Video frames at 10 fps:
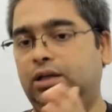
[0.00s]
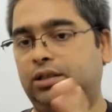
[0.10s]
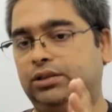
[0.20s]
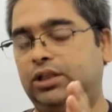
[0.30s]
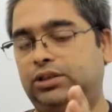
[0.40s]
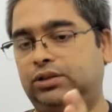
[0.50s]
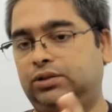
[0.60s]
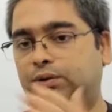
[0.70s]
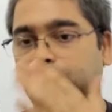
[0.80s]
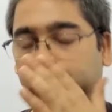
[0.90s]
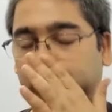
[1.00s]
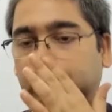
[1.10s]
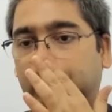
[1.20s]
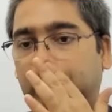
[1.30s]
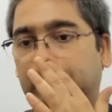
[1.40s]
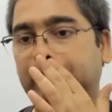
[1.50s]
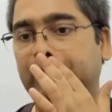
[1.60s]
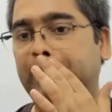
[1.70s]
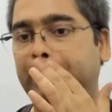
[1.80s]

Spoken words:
Just go through all the,